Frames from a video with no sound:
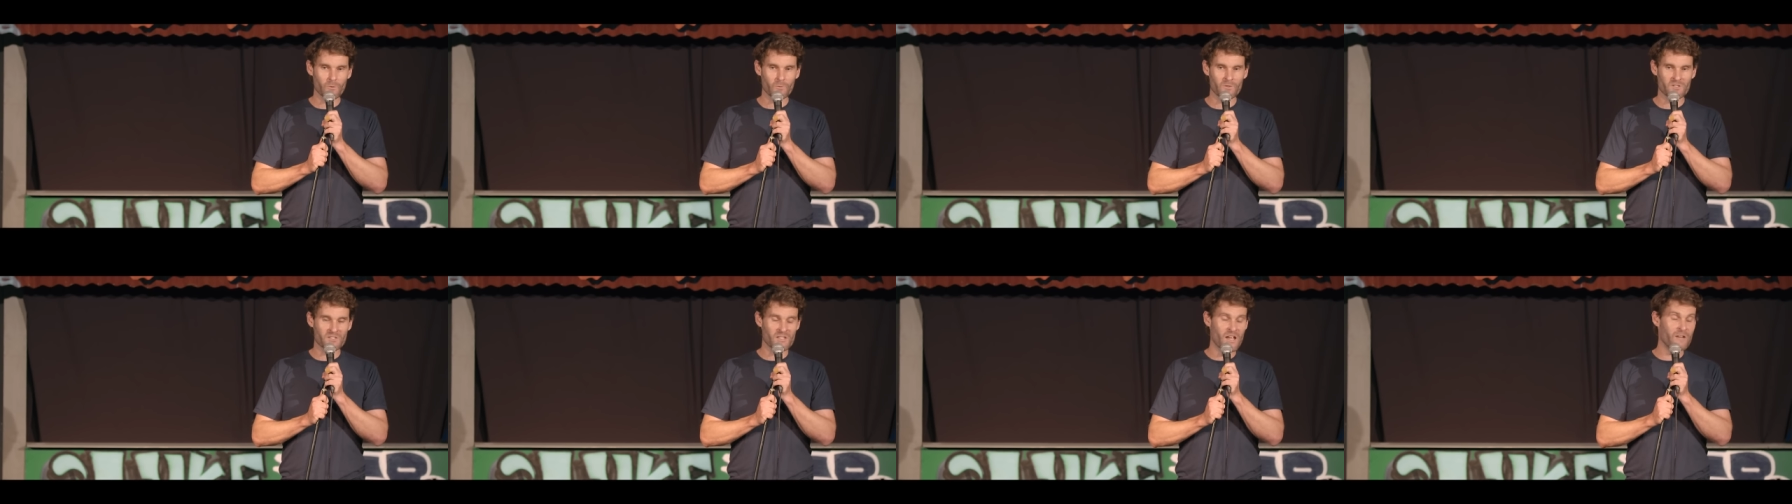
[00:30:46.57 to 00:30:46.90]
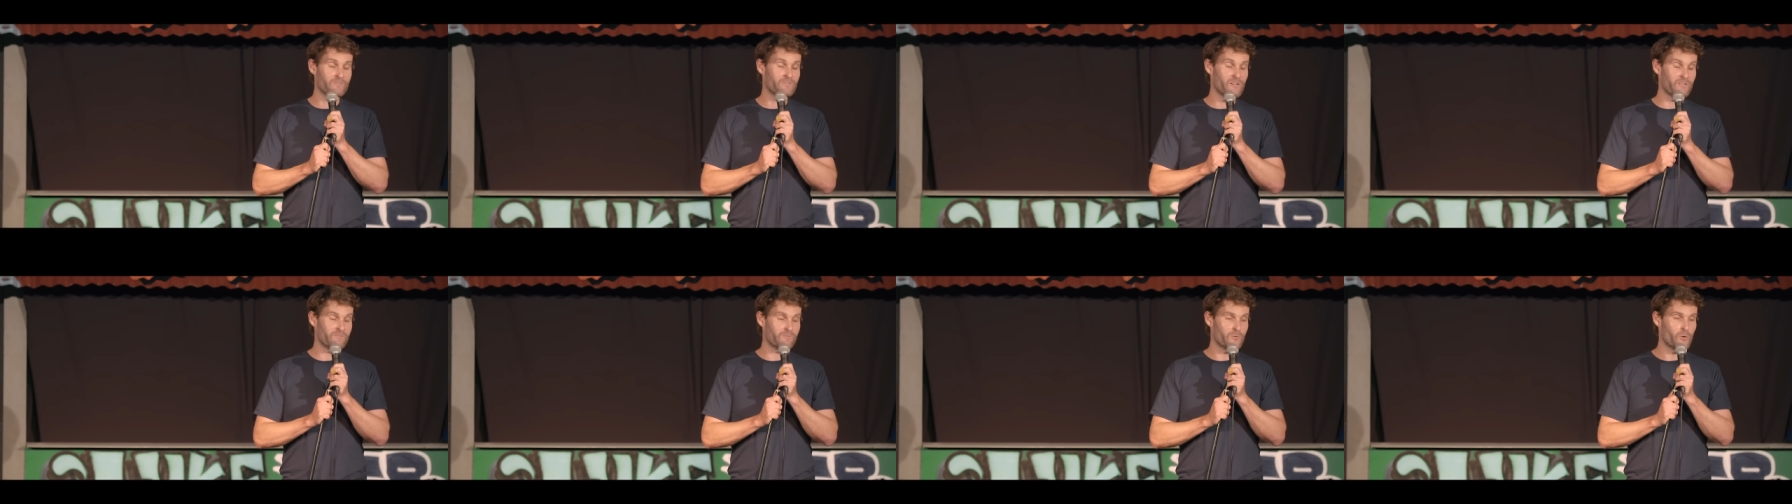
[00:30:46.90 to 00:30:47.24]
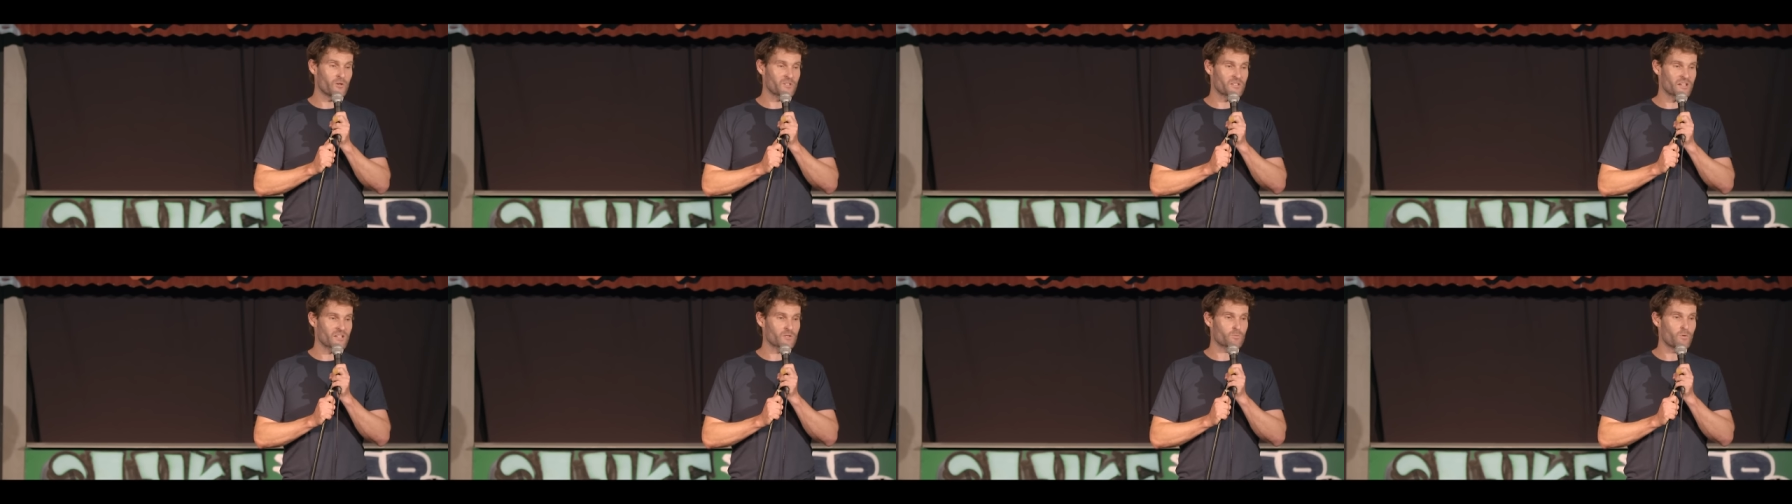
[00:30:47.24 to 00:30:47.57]
And safety
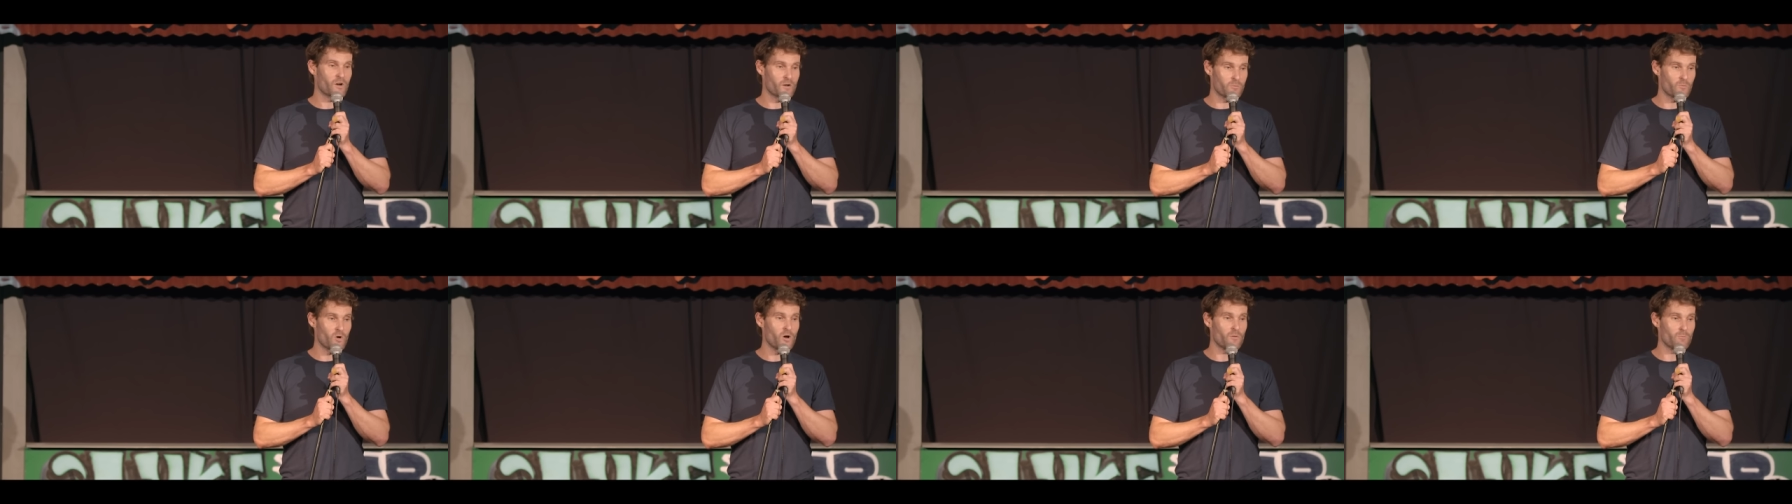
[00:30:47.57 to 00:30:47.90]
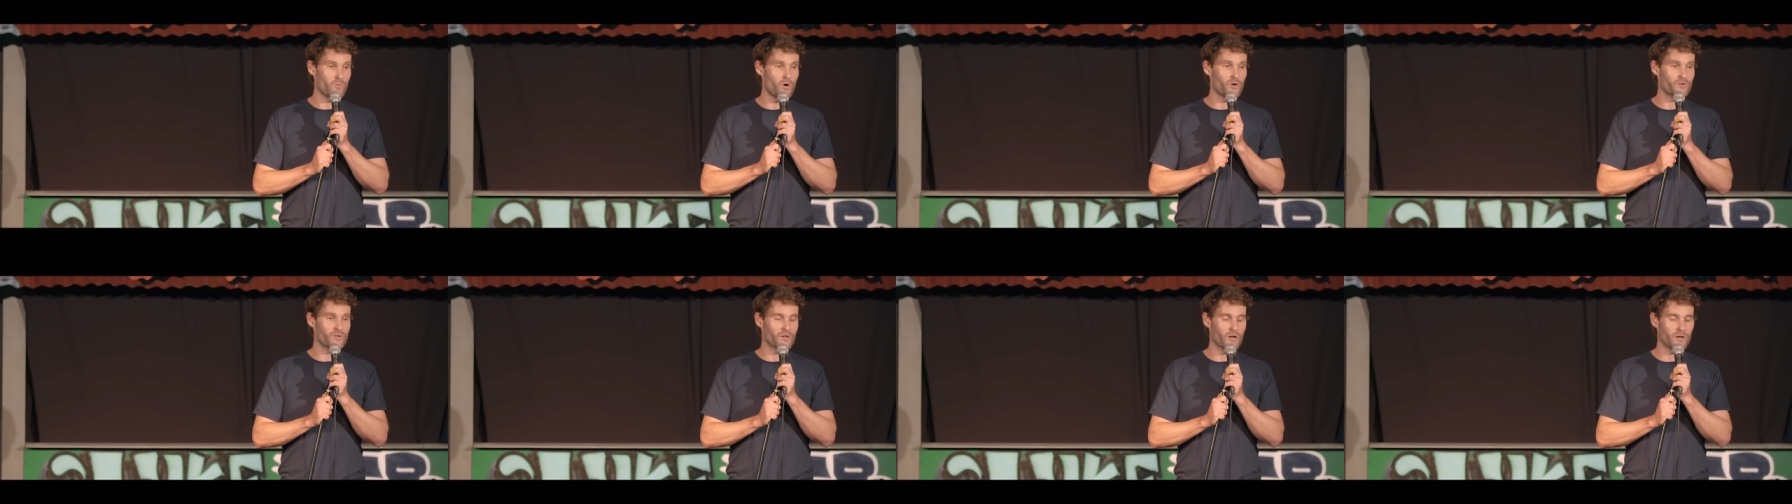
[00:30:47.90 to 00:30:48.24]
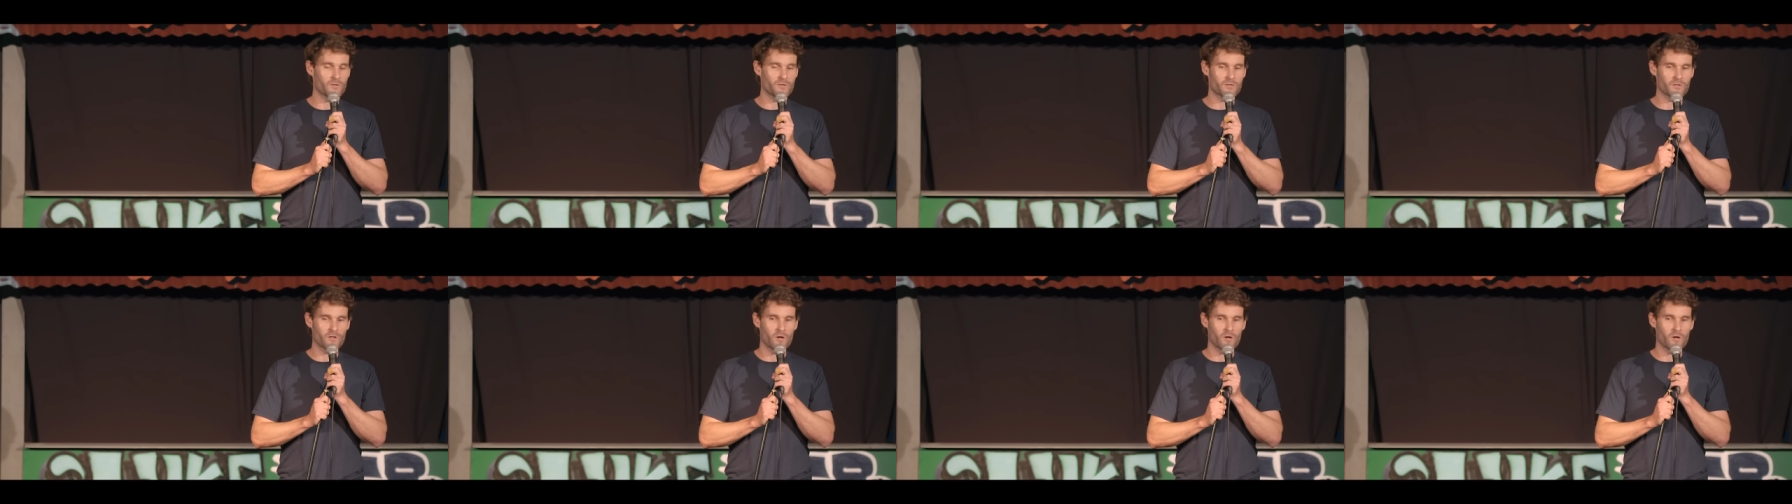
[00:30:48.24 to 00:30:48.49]
first, that's one of my mottos.